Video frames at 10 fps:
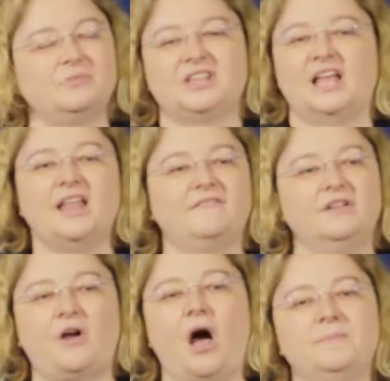someone to that
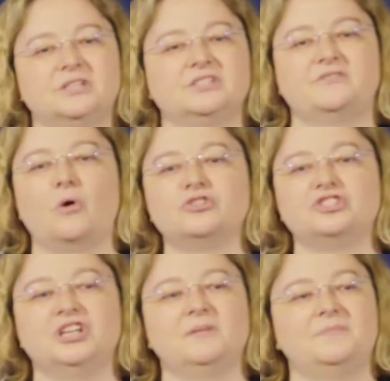level of competence of
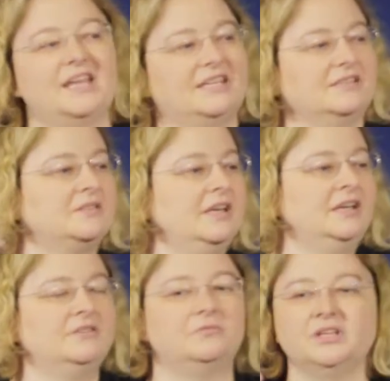ownership. They can
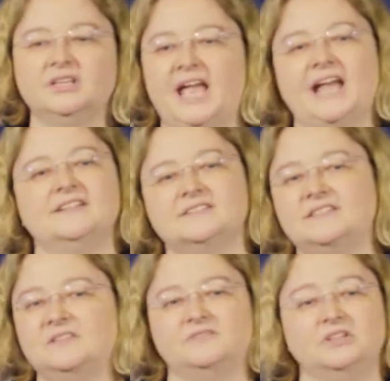really
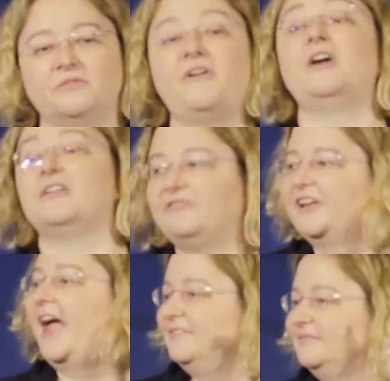fire and
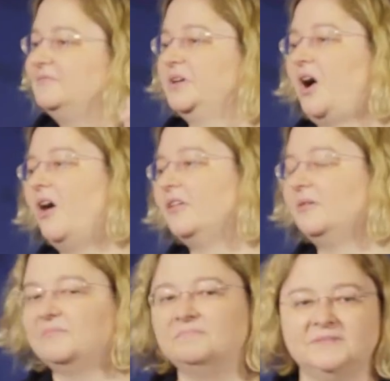forget, we call
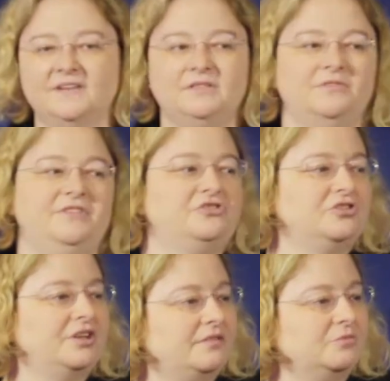them, give them a
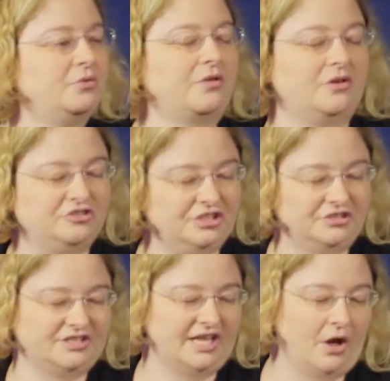feature, give them 2 other
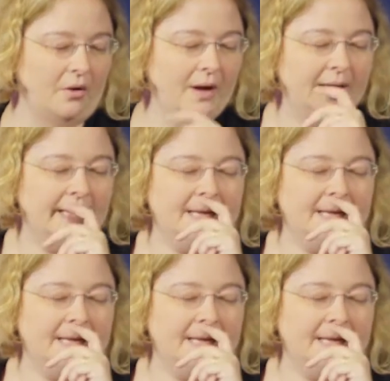engineers, they go.